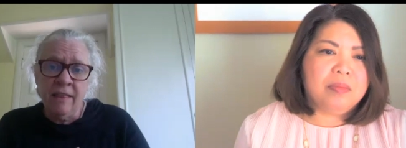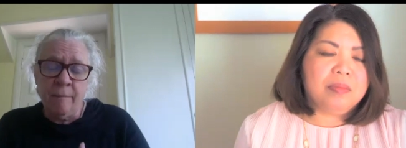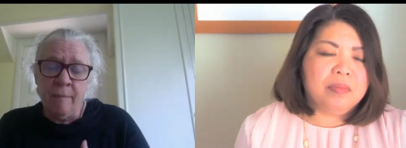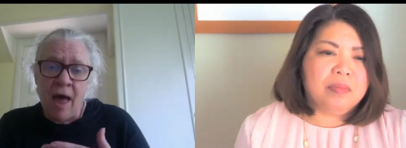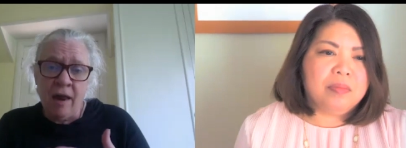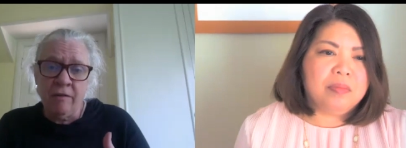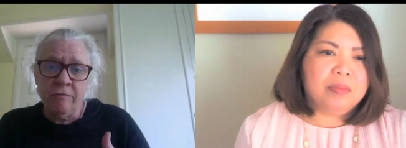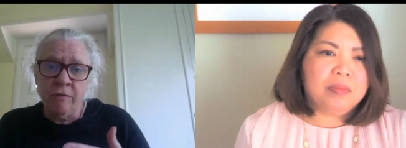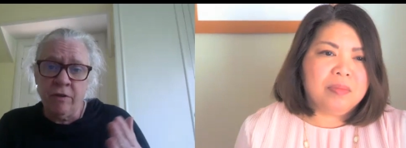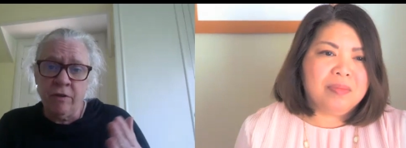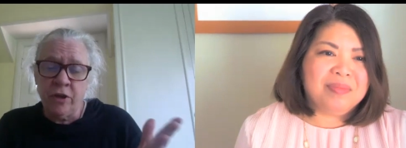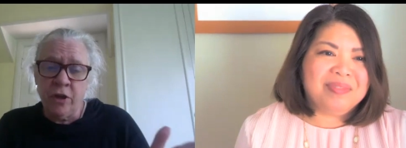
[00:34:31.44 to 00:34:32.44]
Speaker 1: them out of
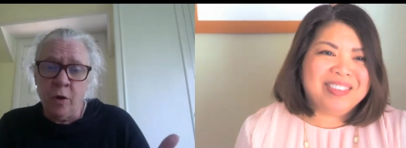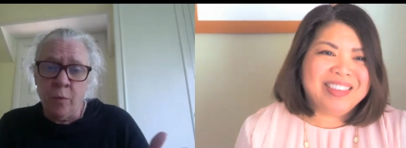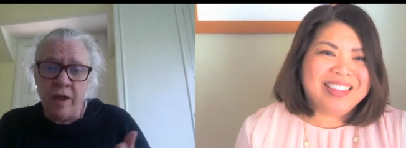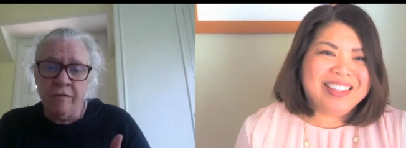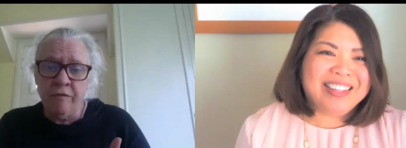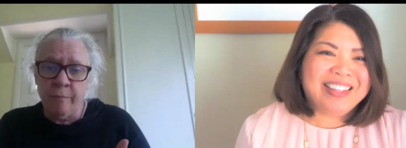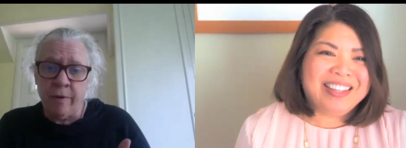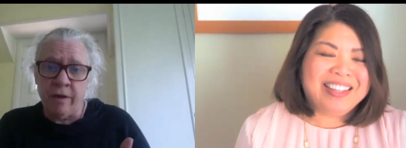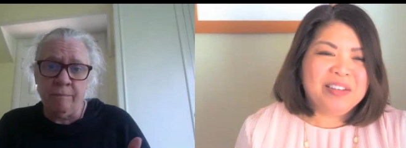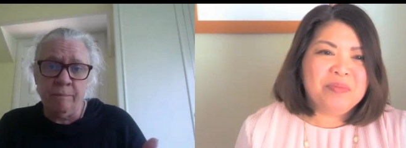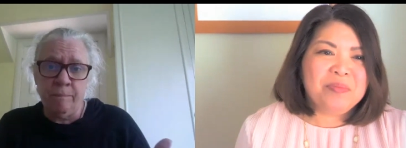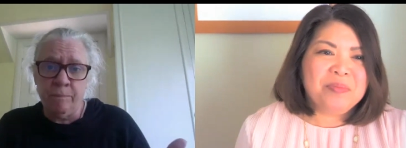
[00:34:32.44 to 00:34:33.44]
away from
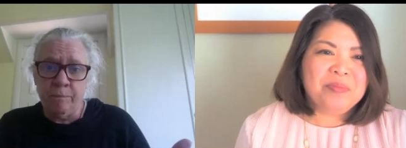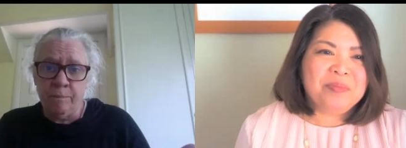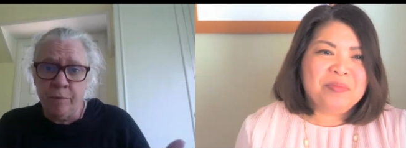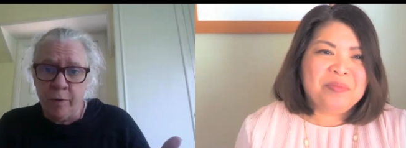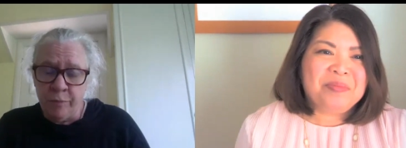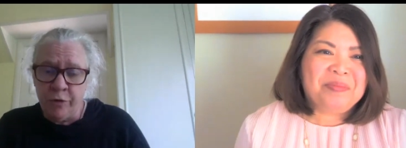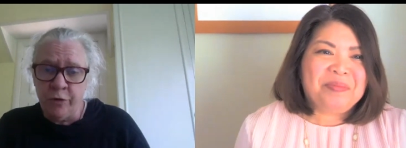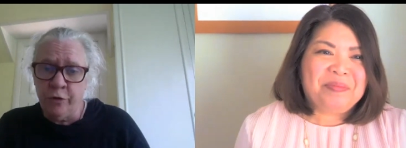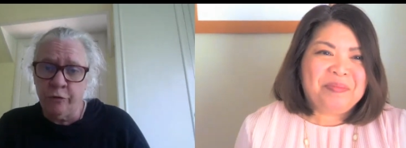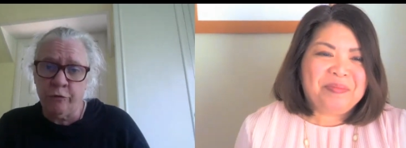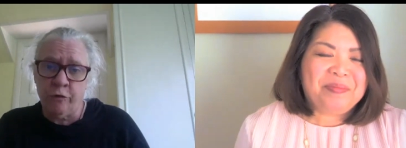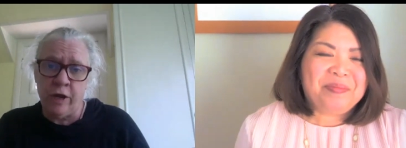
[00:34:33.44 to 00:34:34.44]
a
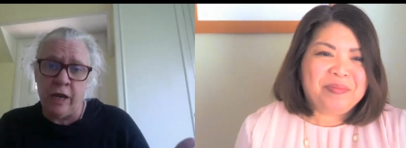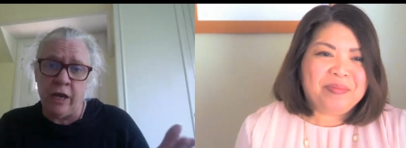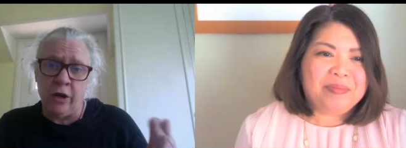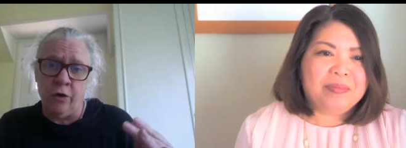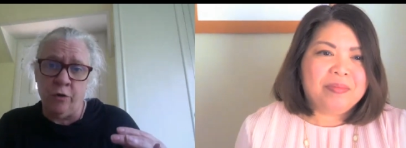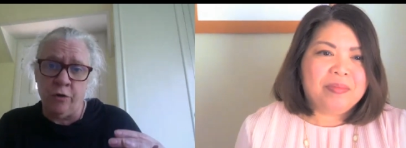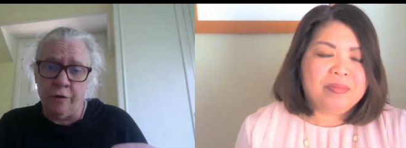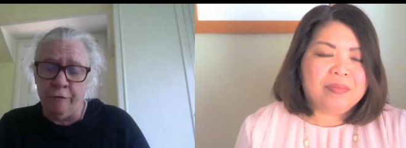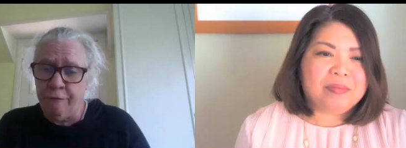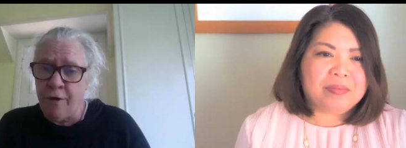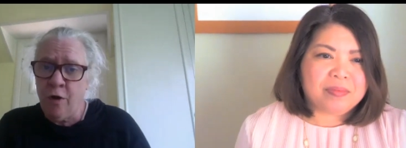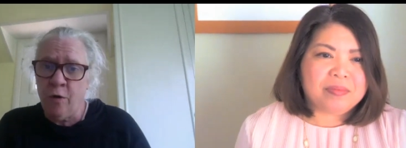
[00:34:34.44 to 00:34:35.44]
computer screen or their
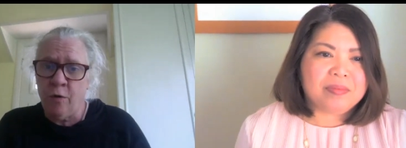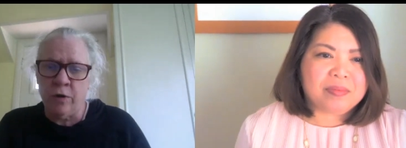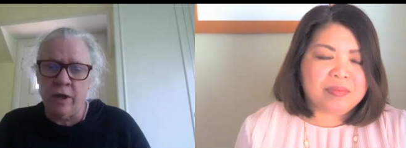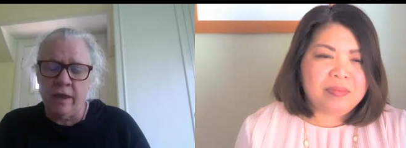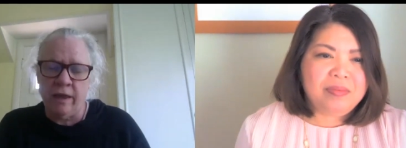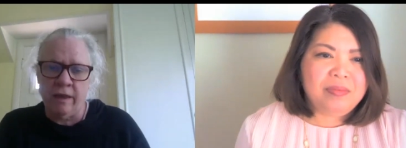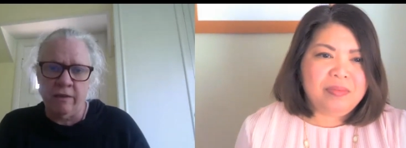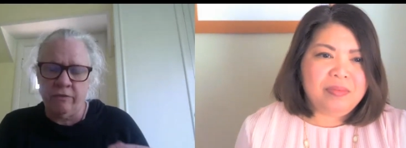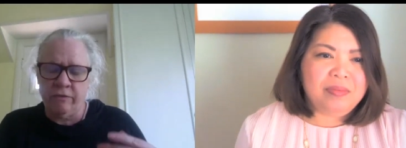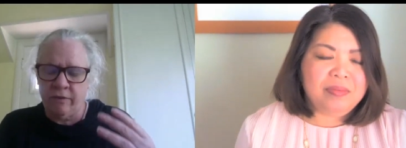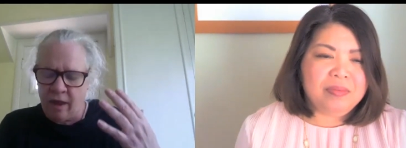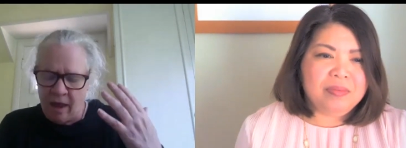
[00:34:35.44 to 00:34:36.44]
phone
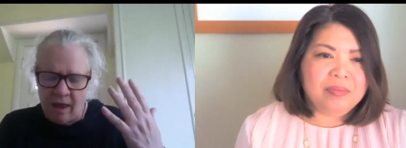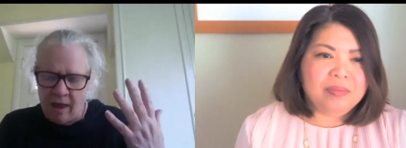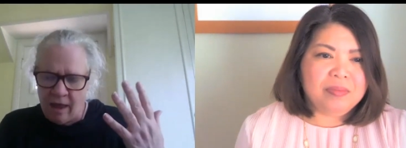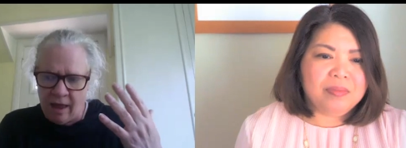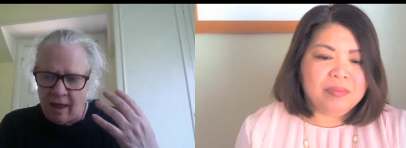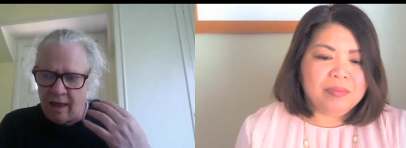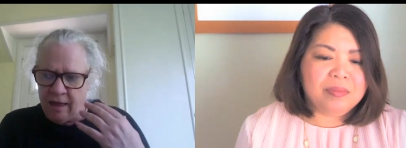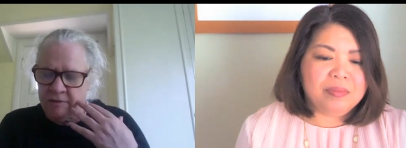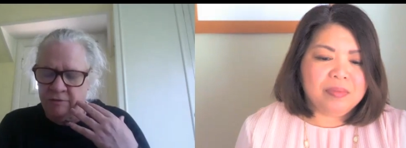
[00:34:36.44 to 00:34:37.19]
is uh, it's